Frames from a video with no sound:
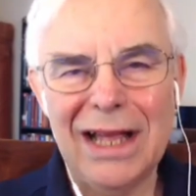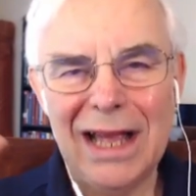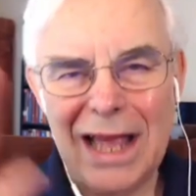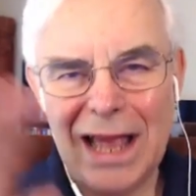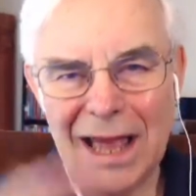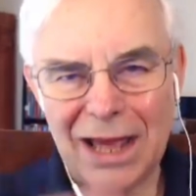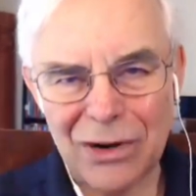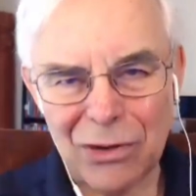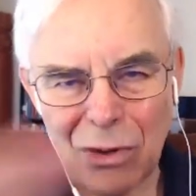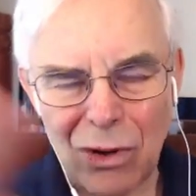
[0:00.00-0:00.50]

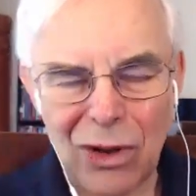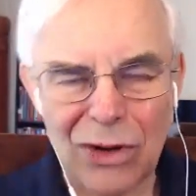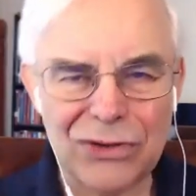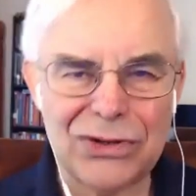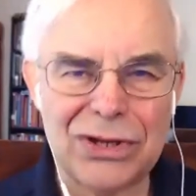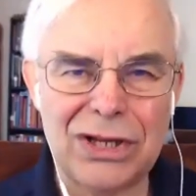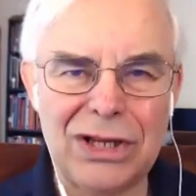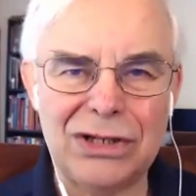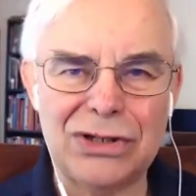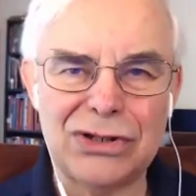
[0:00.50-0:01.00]
and all
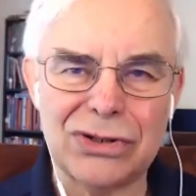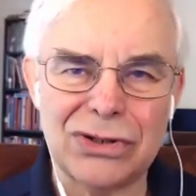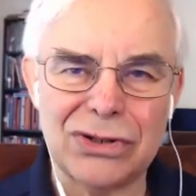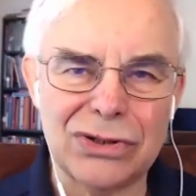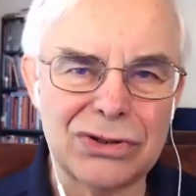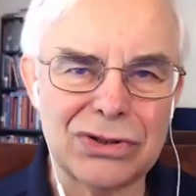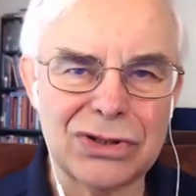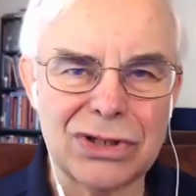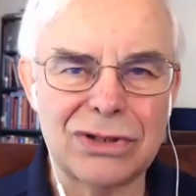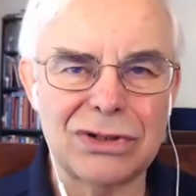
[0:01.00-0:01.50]

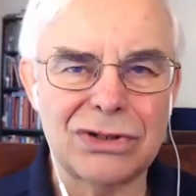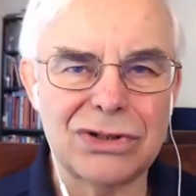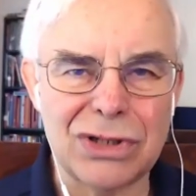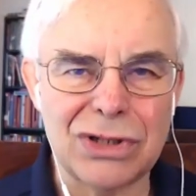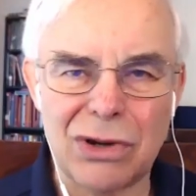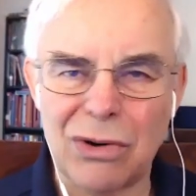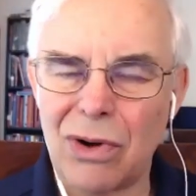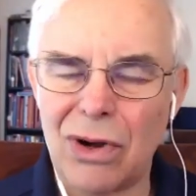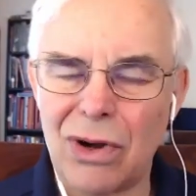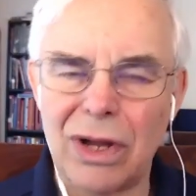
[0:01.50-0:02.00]
teachers and
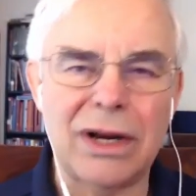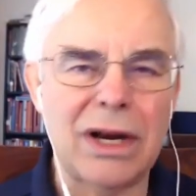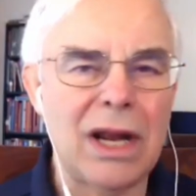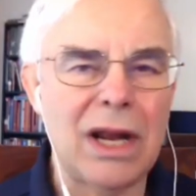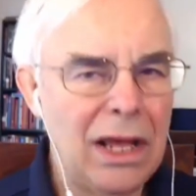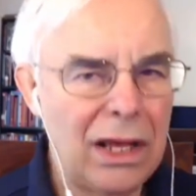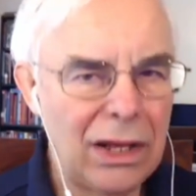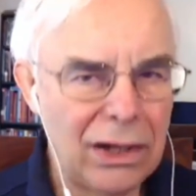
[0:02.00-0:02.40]
so on